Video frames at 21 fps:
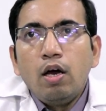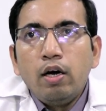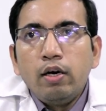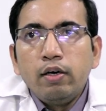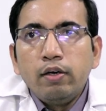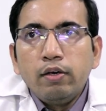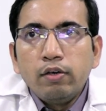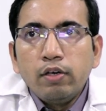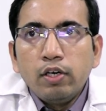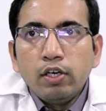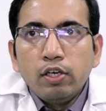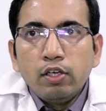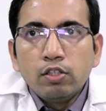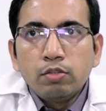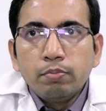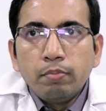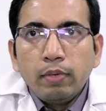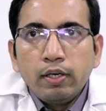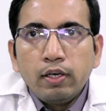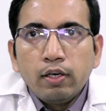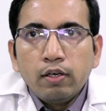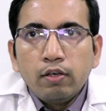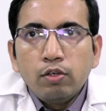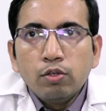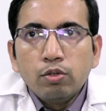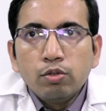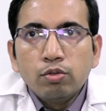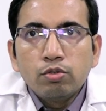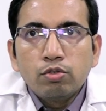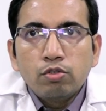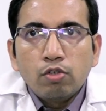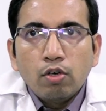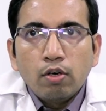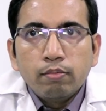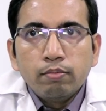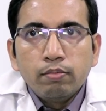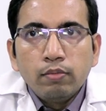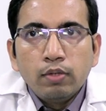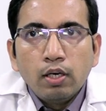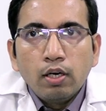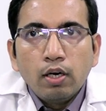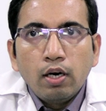and it is better to
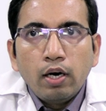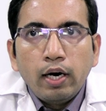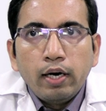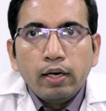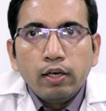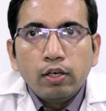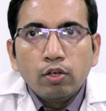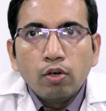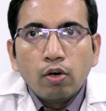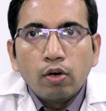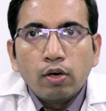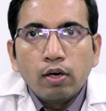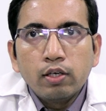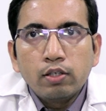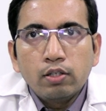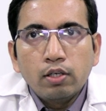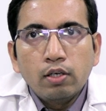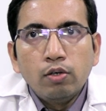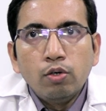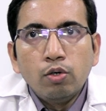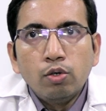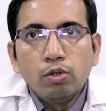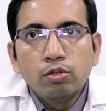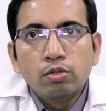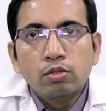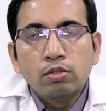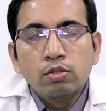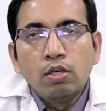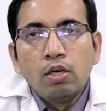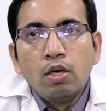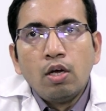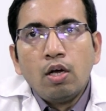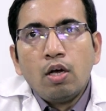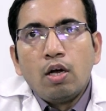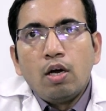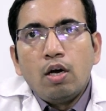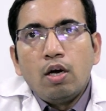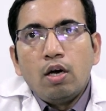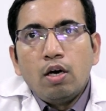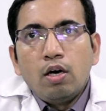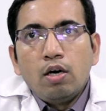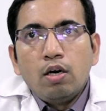stop the anticoagulation dose
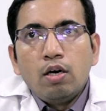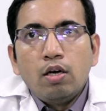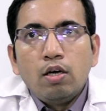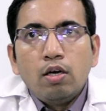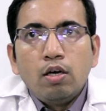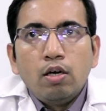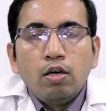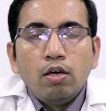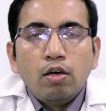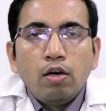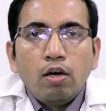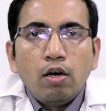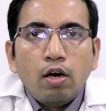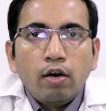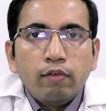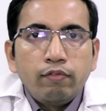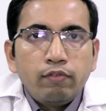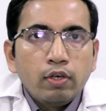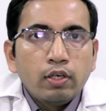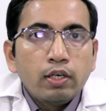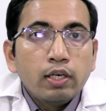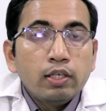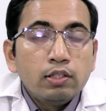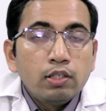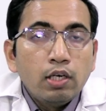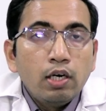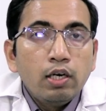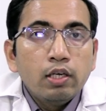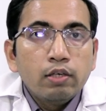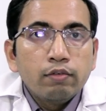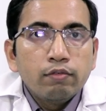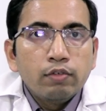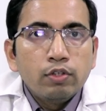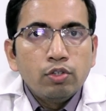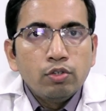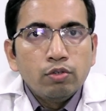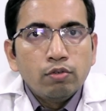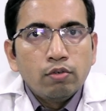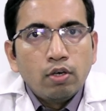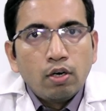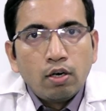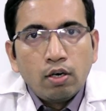uh, after consulting
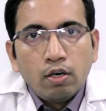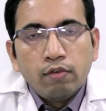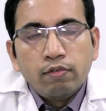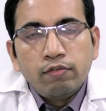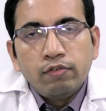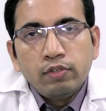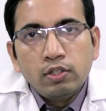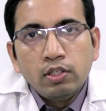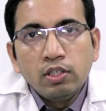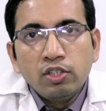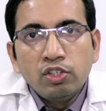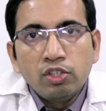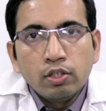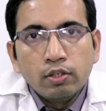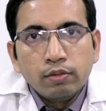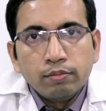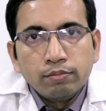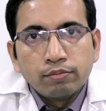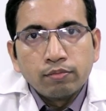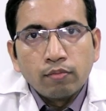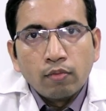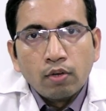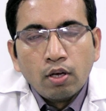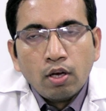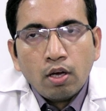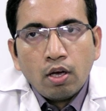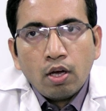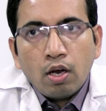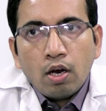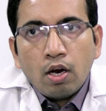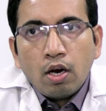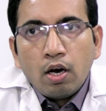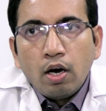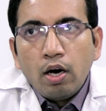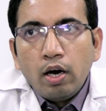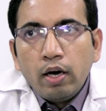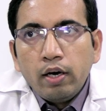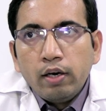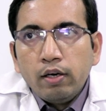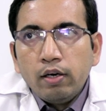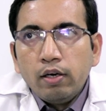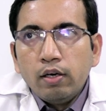with your uh, physician
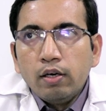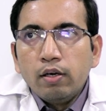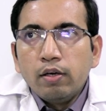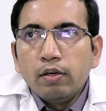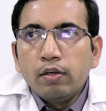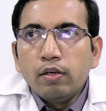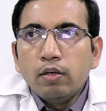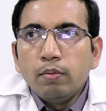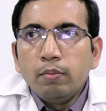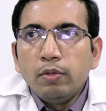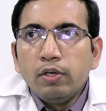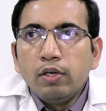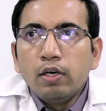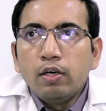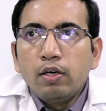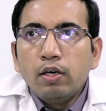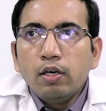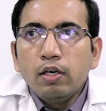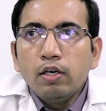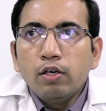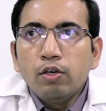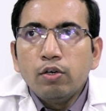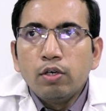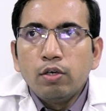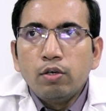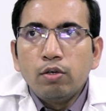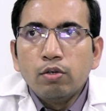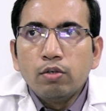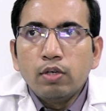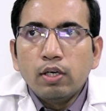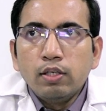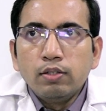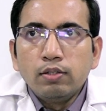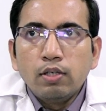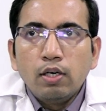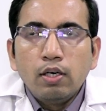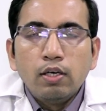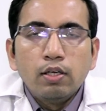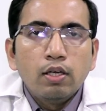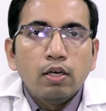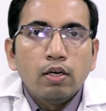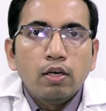and uh, immediately you need to
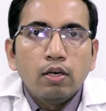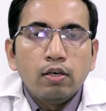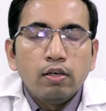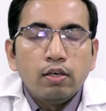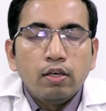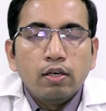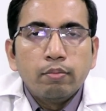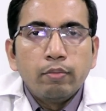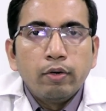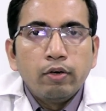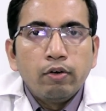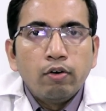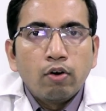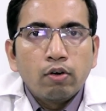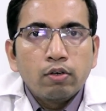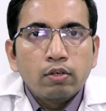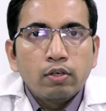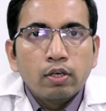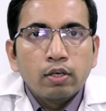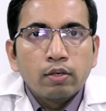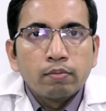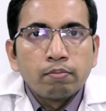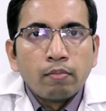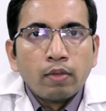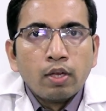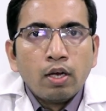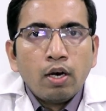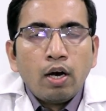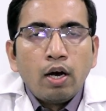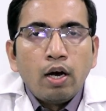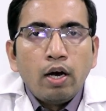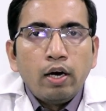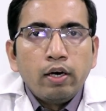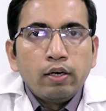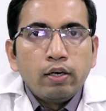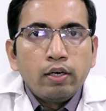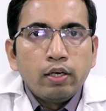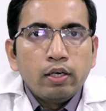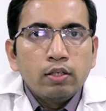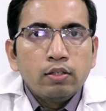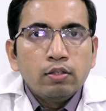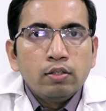consult the nearby doctor
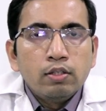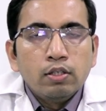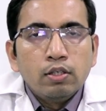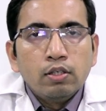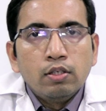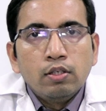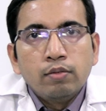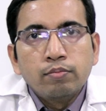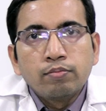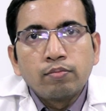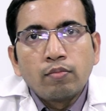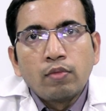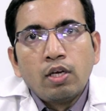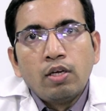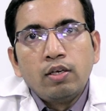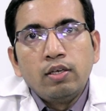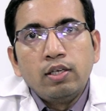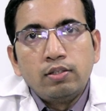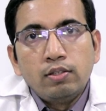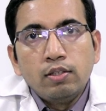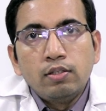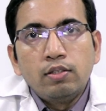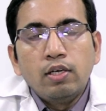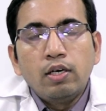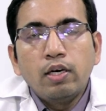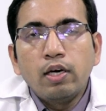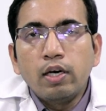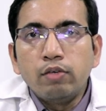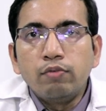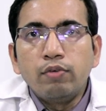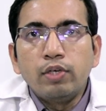and take the necessary